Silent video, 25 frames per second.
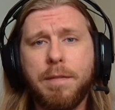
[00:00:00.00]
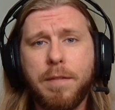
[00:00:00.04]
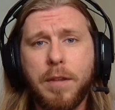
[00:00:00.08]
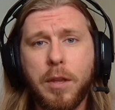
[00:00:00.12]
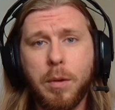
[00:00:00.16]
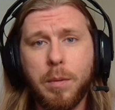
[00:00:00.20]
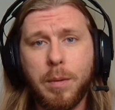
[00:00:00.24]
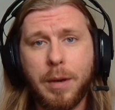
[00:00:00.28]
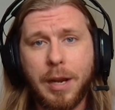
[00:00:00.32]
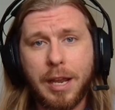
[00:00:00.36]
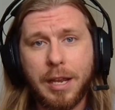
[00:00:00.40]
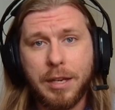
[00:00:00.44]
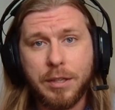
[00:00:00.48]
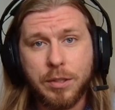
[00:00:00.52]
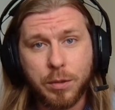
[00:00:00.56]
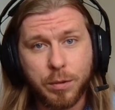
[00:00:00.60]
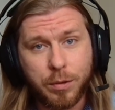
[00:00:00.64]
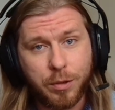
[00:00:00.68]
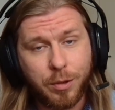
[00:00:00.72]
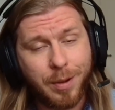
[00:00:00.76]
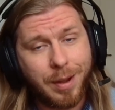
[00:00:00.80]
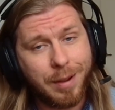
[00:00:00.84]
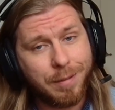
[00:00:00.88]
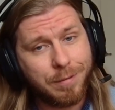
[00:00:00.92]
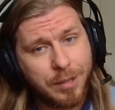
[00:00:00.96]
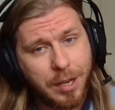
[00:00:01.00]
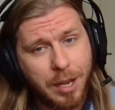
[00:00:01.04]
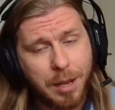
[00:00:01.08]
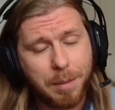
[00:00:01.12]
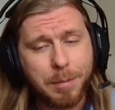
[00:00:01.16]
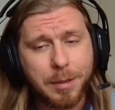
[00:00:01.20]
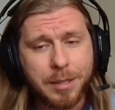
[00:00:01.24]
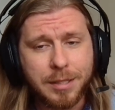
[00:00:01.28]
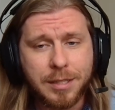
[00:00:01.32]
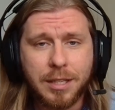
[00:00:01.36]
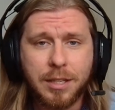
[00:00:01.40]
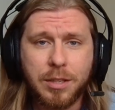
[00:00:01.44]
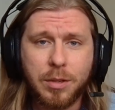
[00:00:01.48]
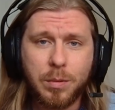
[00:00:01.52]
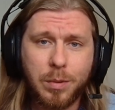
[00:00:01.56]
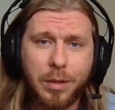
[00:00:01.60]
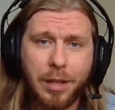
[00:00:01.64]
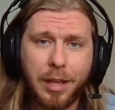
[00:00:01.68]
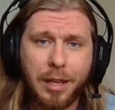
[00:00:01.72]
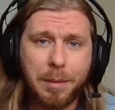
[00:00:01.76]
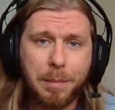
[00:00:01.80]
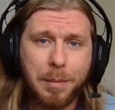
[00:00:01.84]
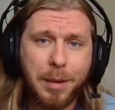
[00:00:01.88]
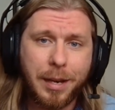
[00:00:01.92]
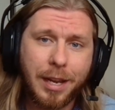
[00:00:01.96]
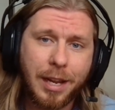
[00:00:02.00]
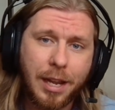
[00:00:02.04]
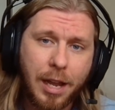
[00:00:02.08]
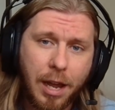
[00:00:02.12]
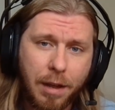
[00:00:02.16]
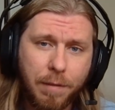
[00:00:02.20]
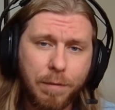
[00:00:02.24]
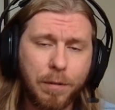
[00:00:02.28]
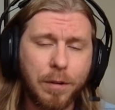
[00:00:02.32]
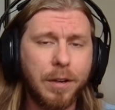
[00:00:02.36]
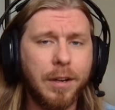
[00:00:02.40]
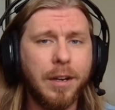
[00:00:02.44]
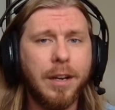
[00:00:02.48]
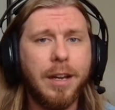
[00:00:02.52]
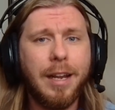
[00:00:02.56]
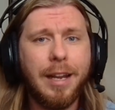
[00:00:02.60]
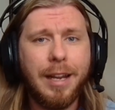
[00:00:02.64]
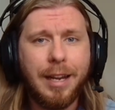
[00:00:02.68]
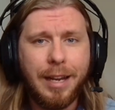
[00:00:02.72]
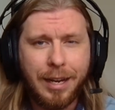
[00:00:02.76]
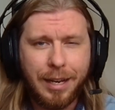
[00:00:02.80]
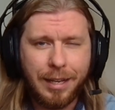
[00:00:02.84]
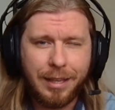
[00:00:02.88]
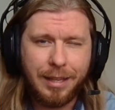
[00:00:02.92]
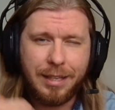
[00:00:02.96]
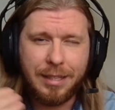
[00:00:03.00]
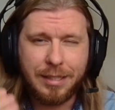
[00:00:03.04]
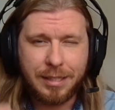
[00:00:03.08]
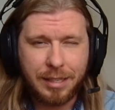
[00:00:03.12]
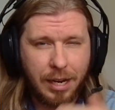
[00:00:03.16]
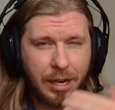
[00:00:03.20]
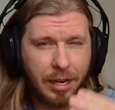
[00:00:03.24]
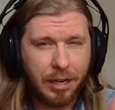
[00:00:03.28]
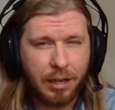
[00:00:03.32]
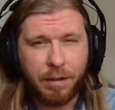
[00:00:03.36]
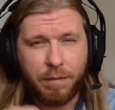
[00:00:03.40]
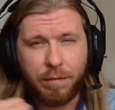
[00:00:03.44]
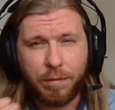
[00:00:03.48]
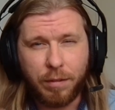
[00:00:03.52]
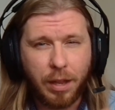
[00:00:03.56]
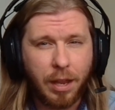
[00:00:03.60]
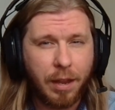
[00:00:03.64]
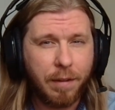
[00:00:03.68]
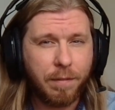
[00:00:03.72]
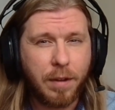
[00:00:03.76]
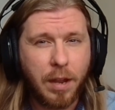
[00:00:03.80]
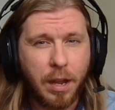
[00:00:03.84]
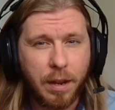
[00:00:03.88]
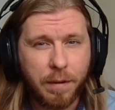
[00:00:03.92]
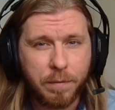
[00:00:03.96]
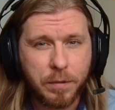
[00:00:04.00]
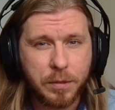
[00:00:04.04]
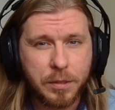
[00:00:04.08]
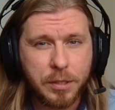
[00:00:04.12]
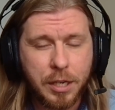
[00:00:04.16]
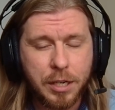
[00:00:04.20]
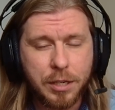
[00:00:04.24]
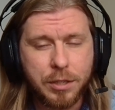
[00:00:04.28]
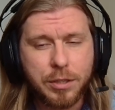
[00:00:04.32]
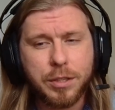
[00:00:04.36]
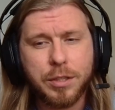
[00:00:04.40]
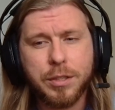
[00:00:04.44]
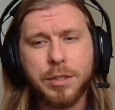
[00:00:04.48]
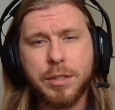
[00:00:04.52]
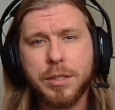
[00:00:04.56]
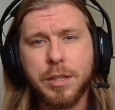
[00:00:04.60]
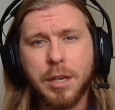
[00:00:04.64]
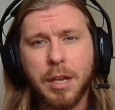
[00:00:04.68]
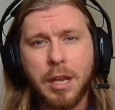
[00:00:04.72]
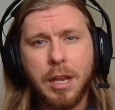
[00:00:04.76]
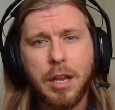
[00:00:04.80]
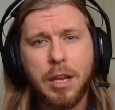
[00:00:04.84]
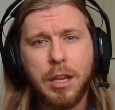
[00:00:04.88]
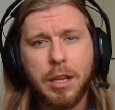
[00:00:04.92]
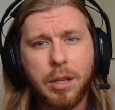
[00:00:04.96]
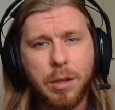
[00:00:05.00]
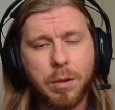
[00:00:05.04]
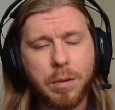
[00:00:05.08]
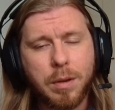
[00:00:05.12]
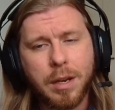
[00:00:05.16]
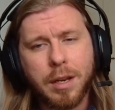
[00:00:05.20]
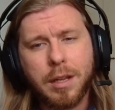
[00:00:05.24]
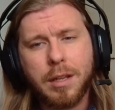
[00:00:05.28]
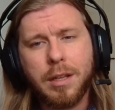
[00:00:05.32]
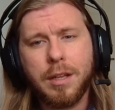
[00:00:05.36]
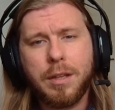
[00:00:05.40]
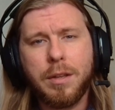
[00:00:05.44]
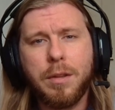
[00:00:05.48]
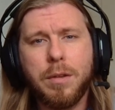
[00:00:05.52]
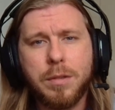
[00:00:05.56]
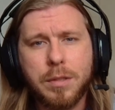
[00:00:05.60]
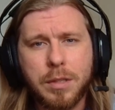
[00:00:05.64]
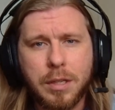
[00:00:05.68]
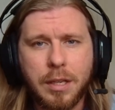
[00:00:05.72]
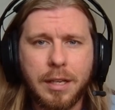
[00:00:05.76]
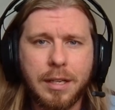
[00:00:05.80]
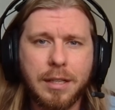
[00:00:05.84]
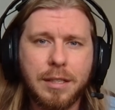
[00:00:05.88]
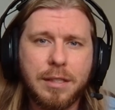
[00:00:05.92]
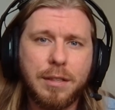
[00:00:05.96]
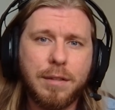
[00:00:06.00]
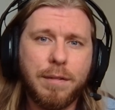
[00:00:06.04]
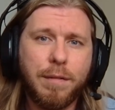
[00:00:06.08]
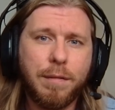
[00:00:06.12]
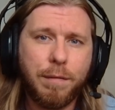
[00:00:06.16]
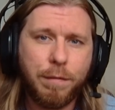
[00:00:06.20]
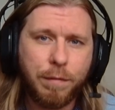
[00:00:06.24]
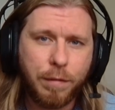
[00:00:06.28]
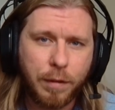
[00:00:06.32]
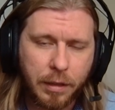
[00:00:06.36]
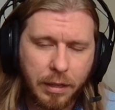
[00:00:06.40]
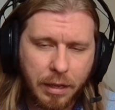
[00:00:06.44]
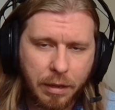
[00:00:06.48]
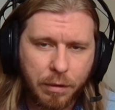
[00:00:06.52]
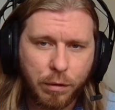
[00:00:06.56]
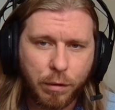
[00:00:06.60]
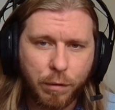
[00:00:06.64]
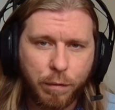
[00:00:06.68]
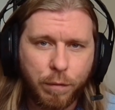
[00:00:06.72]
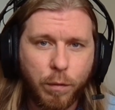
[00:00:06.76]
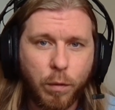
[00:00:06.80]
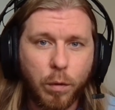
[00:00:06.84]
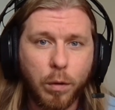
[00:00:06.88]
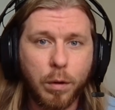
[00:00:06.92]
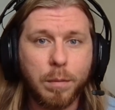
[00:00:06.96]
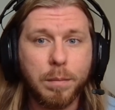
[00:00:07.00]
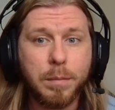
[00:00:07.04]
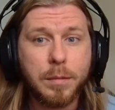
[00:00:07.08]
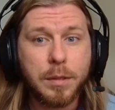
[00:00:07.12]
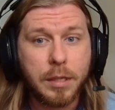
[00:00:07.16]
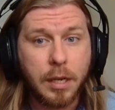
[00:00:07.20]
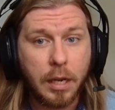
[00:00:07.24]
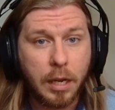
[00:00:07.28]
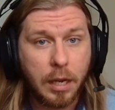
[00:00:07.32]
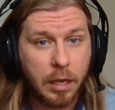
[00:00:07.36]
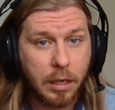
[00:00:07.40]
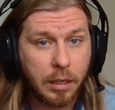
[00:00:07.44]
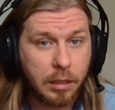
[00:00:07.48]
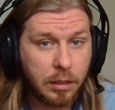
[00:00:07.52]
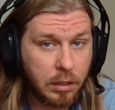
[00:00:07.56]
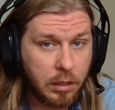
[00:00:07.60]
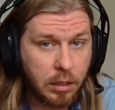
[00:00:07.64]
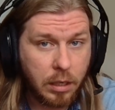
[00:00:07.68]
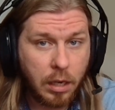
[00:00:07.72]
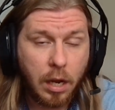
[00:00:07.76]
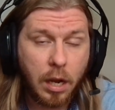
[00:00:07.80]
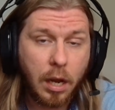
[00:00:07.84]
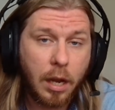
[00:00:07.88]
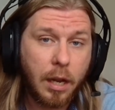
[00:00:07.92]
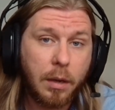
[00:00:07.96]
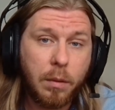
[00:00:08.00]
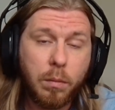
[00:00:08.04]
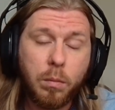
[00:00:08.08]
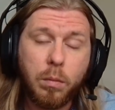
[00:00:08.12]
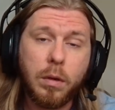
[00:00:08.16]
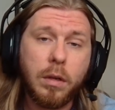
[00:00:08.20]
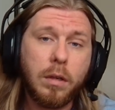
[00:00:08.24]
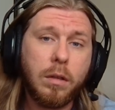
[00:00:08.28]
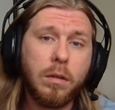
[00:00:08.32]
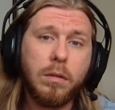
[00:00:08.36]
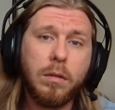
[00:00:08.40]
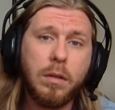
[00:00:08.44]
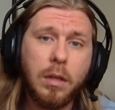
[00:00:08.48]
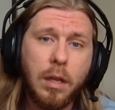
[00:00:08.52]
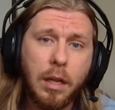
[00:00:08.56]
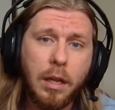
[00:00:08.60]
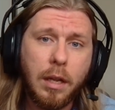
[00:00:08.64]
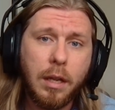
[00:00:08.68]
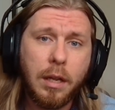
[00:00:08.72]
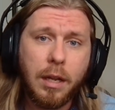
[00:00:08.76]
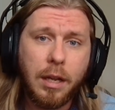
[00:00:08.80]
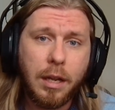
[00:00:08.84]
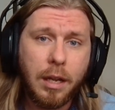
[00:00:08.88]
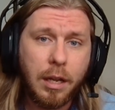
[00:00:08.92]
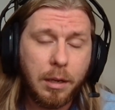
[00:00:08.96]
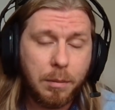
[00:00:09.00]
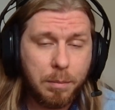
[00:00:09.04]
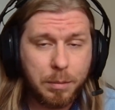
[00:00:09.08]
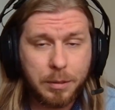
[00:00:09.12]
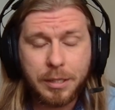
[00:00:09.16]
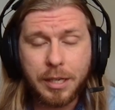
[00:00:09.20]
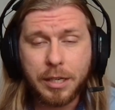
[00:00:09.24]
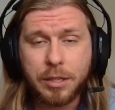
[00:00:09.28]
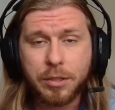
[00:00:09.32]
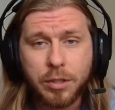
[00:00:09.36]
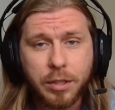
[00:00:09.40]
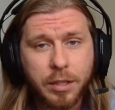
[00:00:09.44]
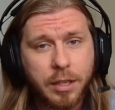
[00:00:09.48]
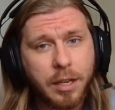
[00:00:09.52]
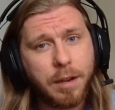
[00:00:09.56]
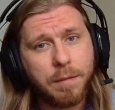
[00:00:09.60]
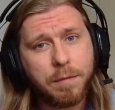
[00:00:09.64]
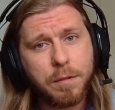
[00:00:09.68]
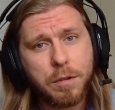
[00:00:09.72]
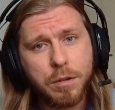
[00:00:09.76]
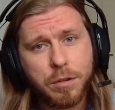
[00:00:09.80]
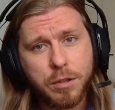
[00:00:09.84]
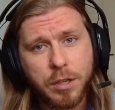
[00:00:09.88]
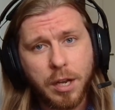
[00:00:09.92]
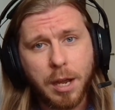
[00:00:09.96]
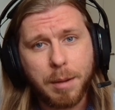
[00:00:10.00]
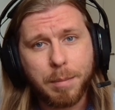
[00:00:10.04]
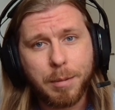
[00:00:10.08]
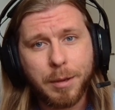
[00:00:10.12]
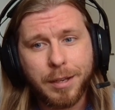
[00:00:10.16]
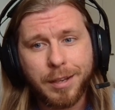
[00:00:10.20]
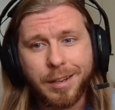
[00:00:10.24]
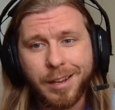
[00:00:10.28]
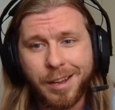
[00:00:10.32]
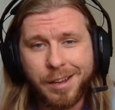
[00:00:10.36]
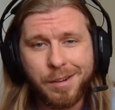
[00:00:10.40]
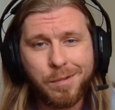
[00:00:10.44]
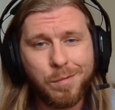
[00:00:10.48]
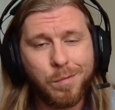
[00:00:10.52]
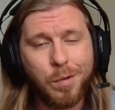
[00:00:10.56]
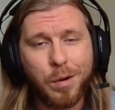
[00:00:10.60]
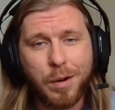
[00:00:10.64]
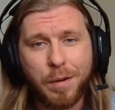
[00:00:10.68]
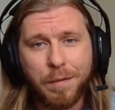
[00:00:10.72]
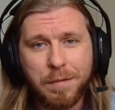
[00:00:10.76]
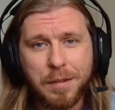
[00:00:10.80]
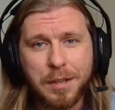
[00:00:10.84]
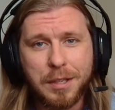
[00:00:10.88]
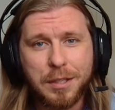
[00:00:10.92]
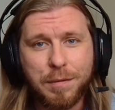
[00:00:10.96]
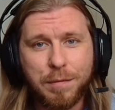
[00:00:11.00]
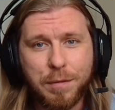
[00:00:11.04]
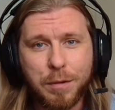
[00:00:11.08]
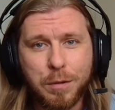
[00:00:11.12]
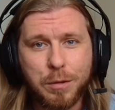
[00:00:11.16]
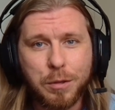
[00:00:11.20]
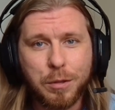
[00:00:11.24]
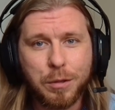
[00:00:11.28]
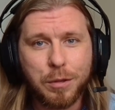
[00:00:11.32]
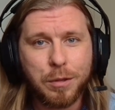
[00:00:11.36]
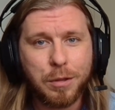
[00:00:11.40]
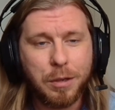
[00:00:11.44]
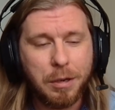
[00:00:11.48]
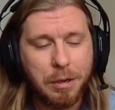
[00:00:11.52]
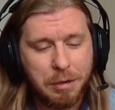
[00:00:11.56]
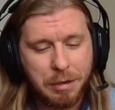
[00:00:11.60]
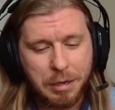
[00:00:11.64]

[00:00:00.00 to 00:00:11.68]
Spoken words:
Q&As, or you have topics that you would like me to cover in these kind of live conversations, you can click those links, fill out the forms, and I will potentially cover your topic in one of these future